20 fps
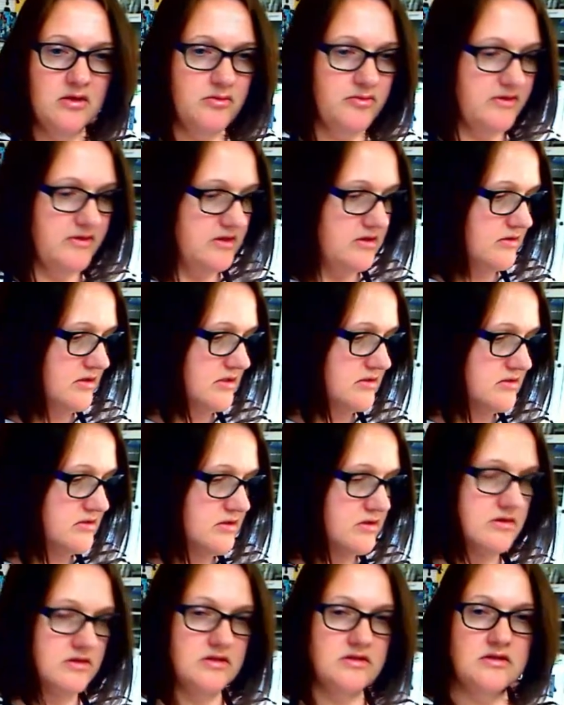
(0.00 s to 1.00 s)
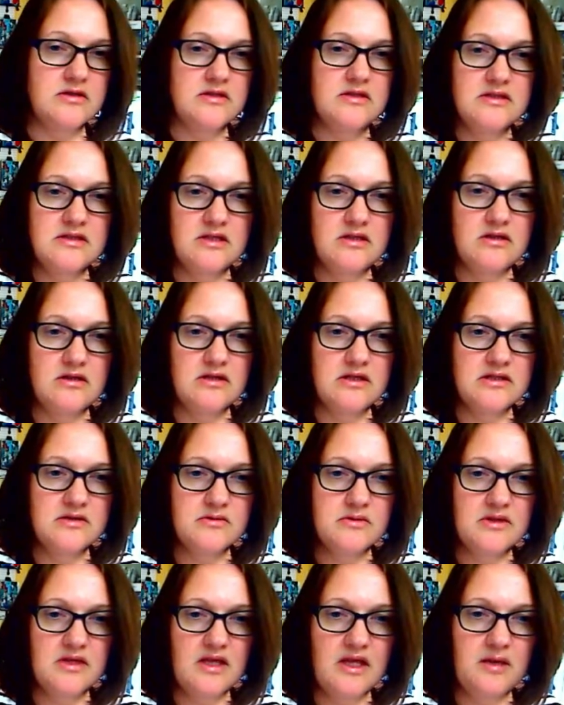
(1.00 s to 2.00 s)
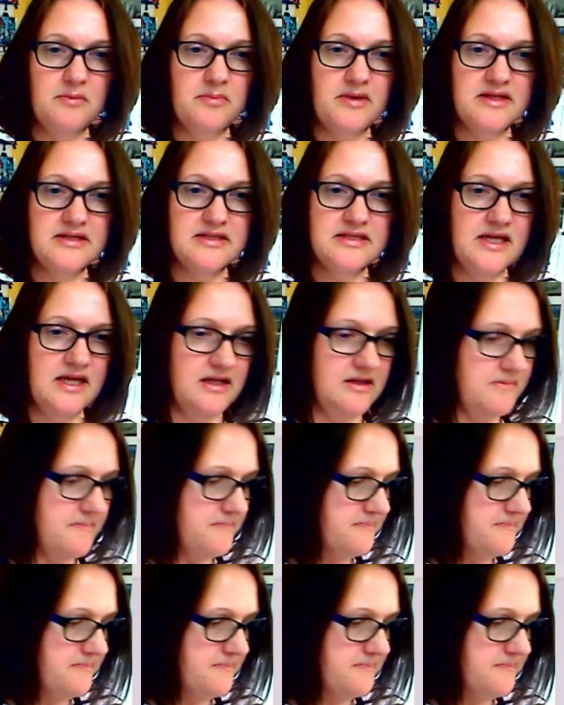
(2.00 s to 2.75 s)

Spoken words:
but you can totally continue this with an 8x10.